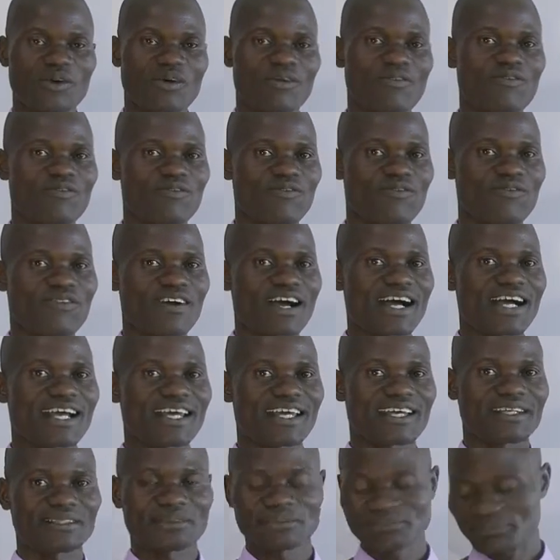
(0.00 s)
of
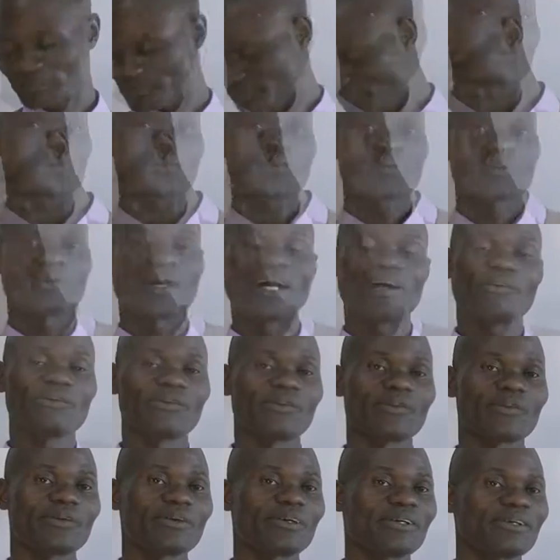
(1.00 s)
fire.
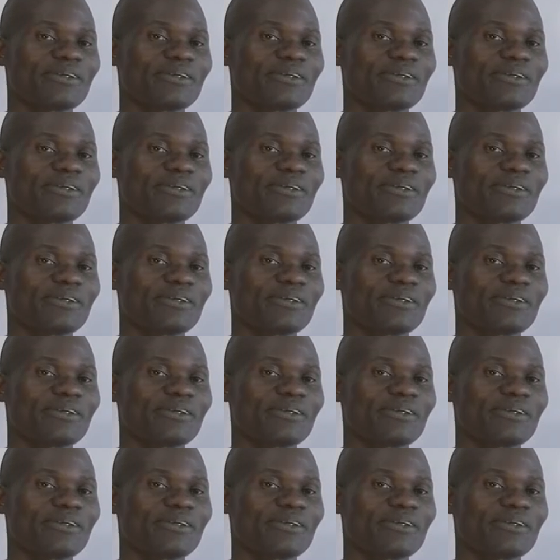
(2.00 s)
Wow.